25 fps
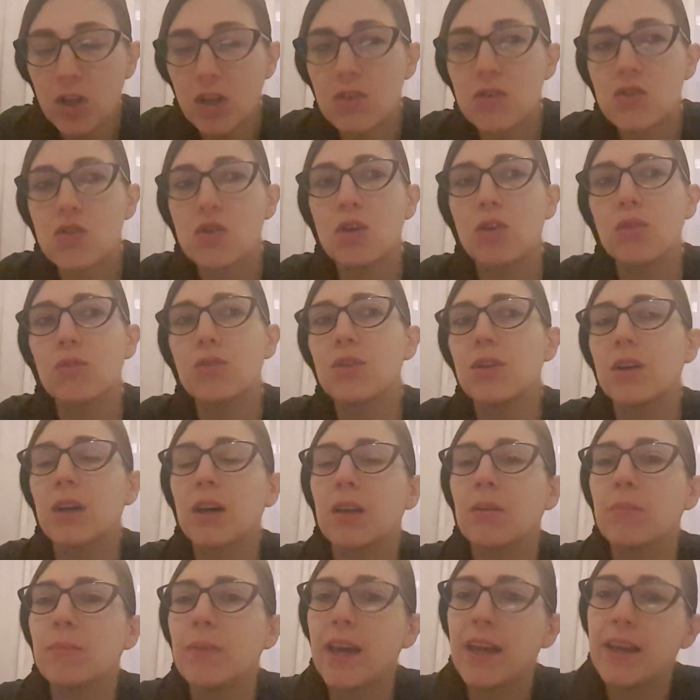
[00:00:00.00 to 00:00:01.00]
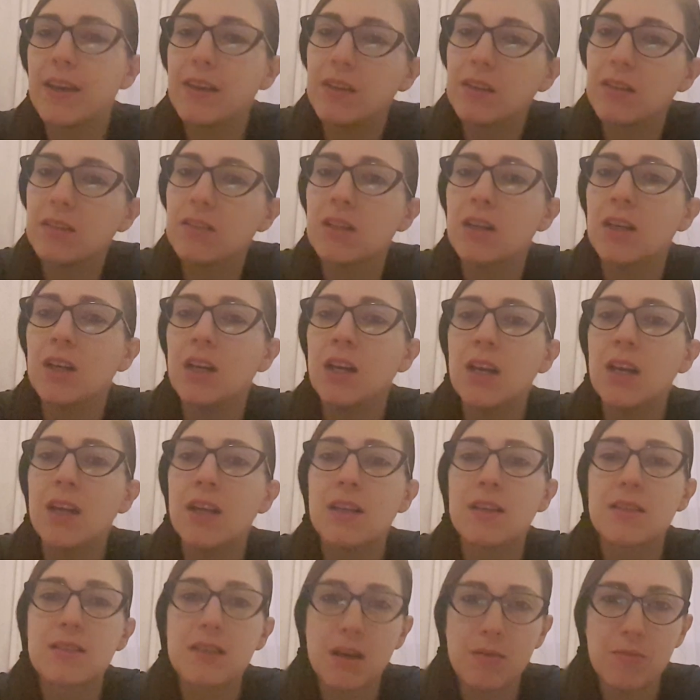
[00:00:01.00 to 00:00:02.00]
so you can make it
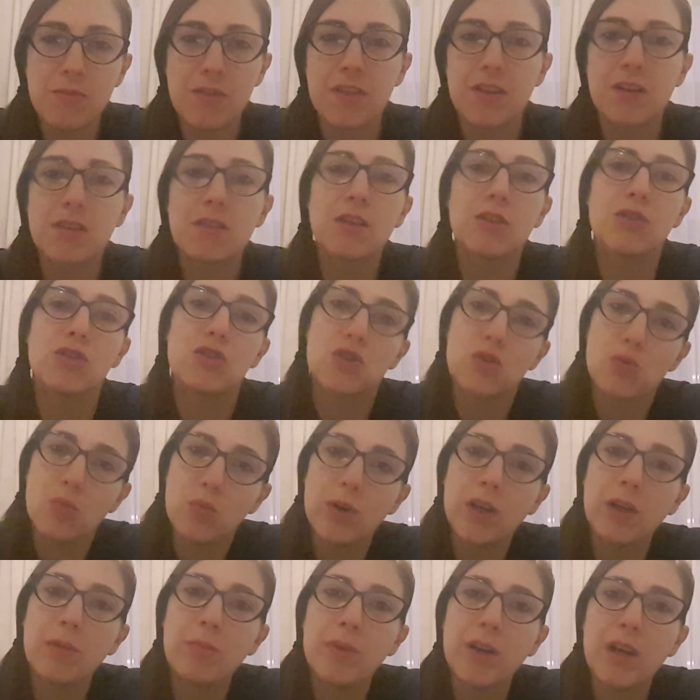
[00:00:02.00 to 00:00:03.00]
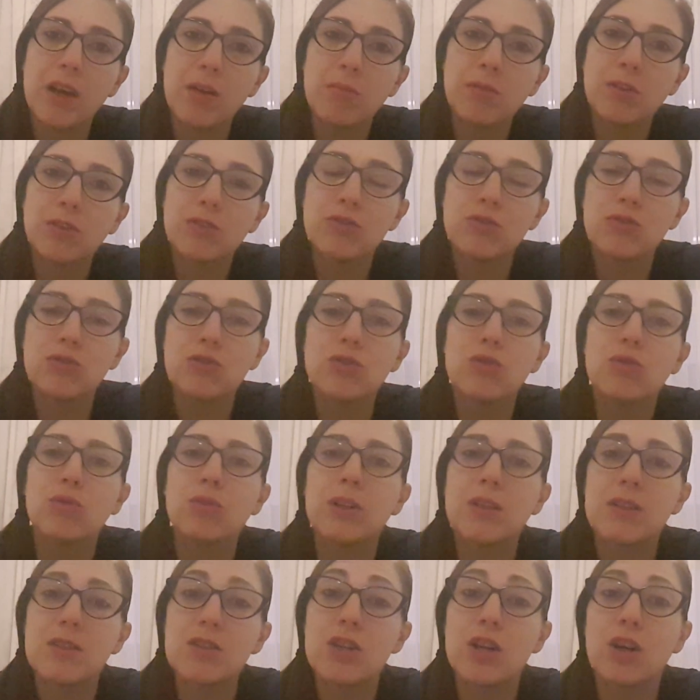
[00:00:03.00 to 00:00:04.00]
something that you will be able to do
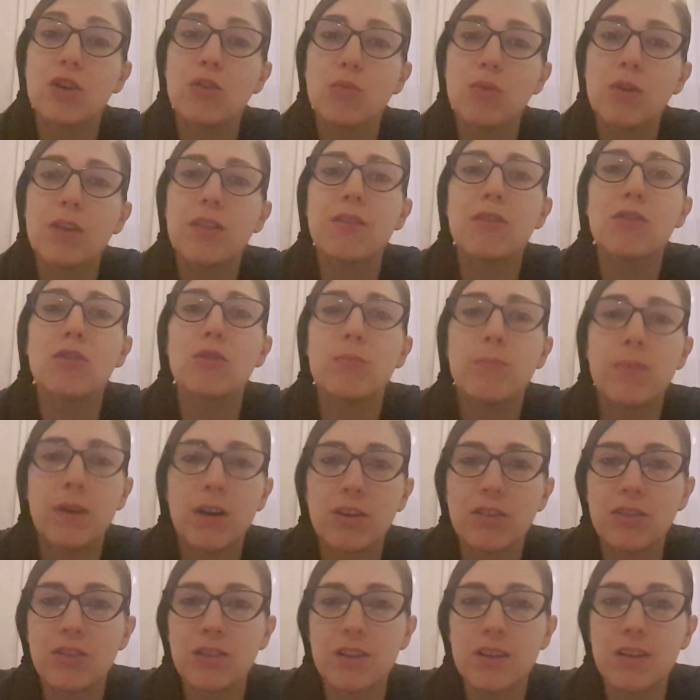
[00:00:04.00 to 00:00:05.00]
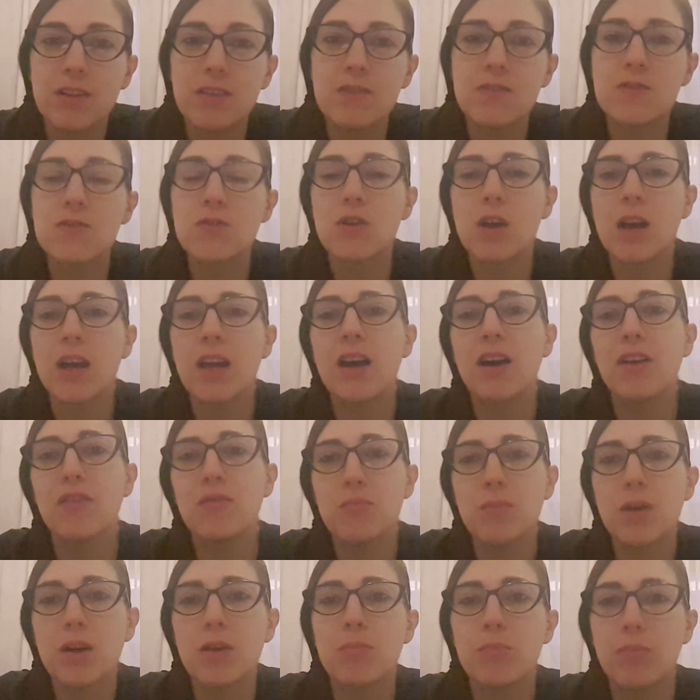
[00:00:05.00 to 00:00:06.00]
and share with your partner. So I have
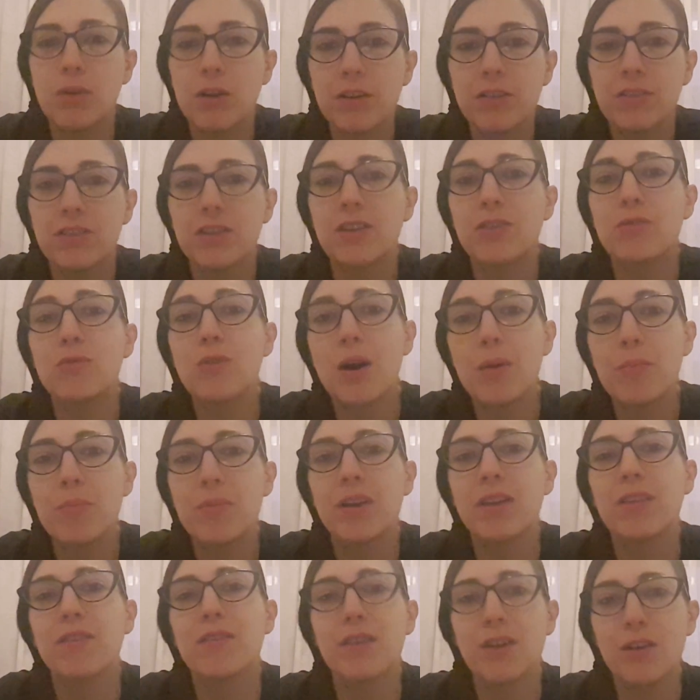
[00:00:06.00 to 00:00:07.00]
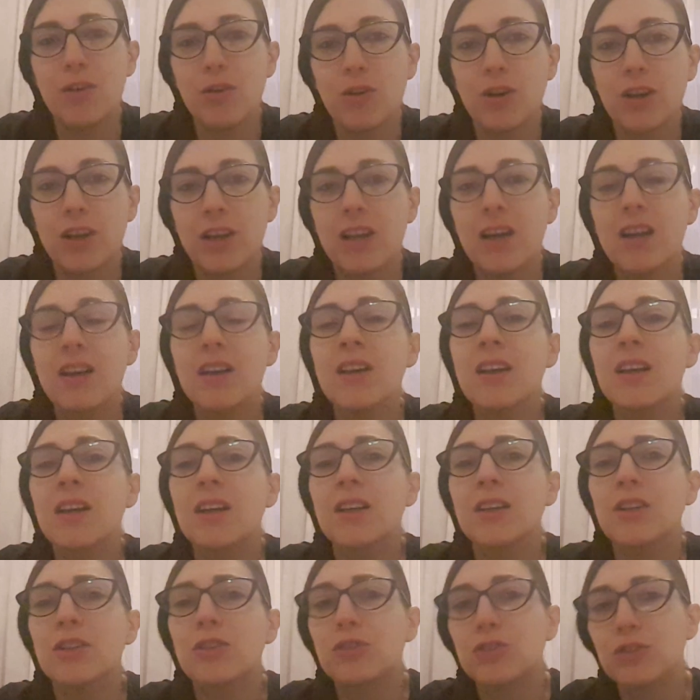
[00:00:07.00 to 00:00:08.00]
my partner rubbing the oil
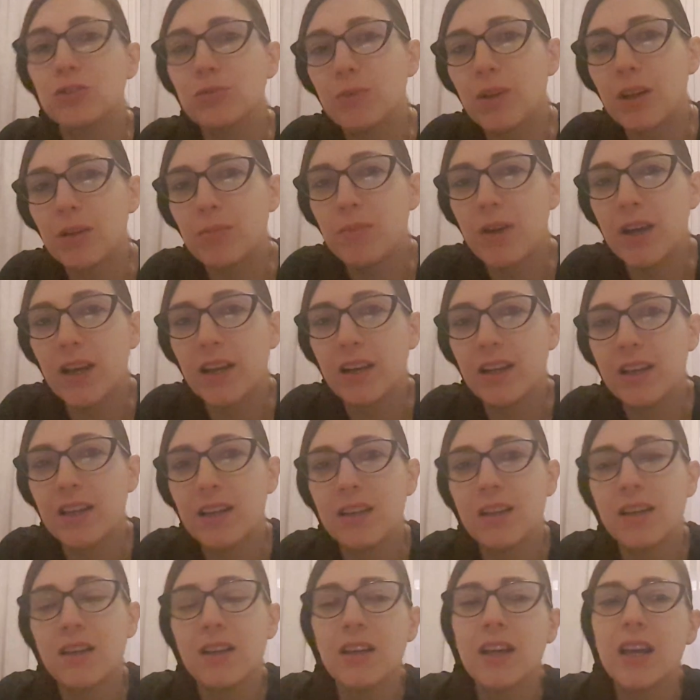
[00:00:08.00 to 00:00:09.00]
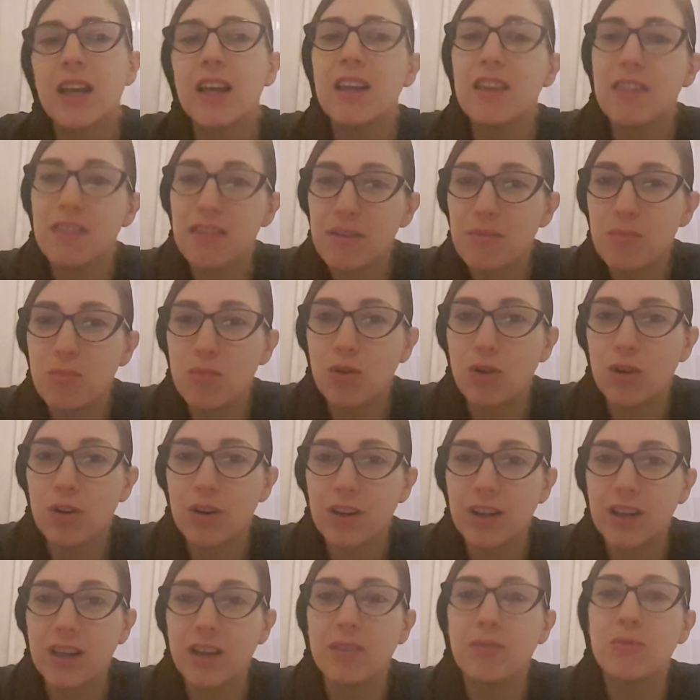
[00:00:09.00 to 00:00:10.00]
to my belly in the
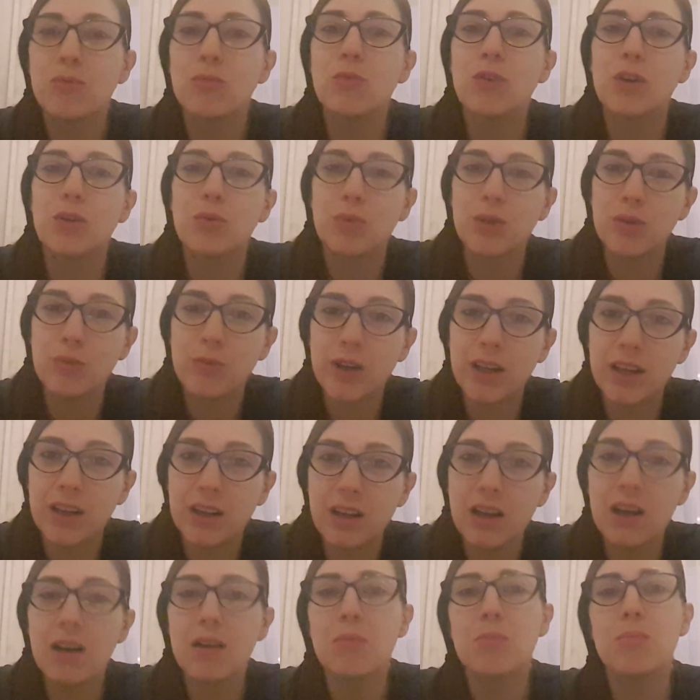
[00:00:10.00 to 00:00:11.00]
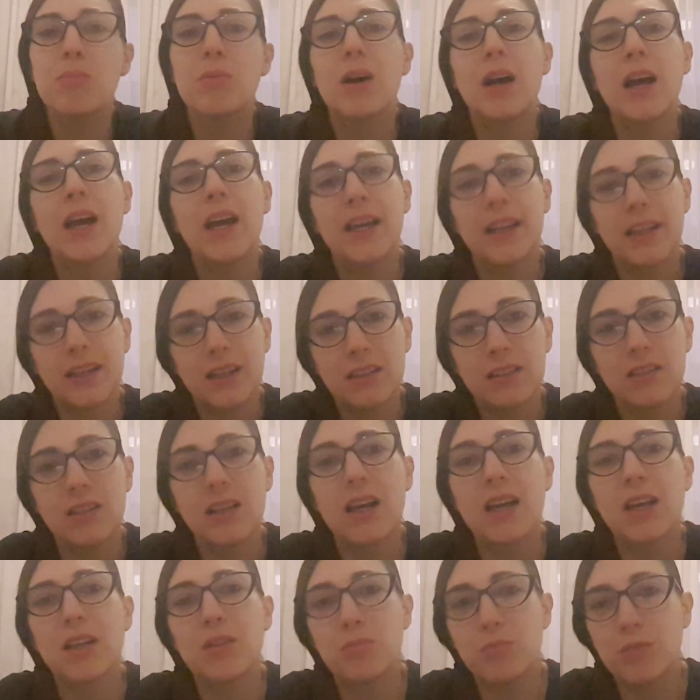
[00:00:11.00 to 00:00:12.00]
morning when we wake up, and at
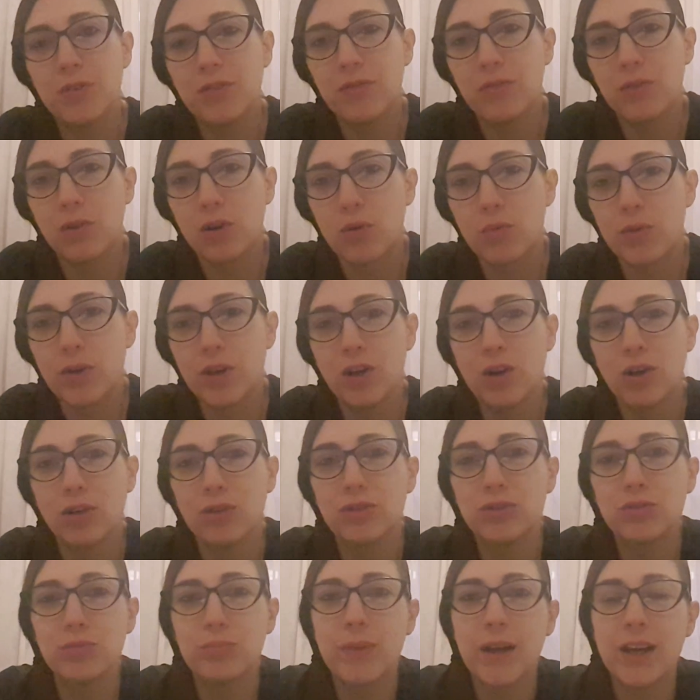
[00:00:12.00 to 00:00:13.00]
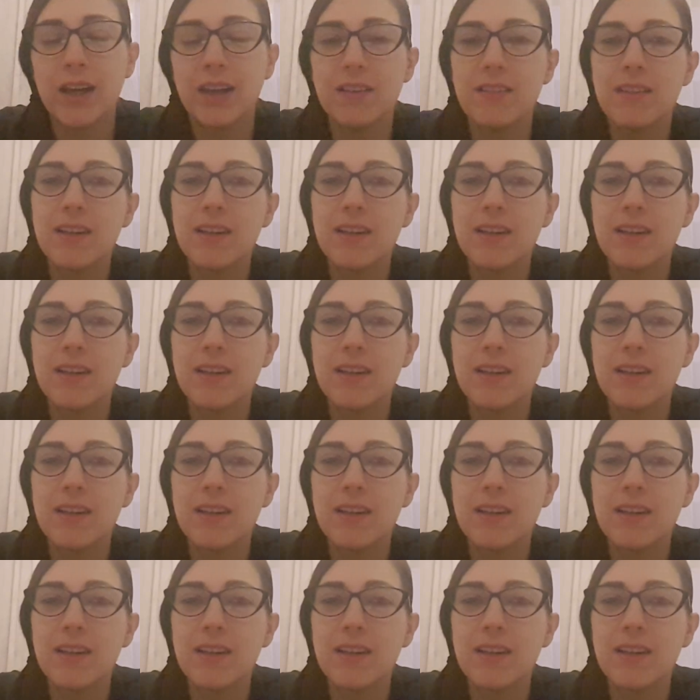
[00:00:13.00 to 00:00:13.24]
night before we go to bed.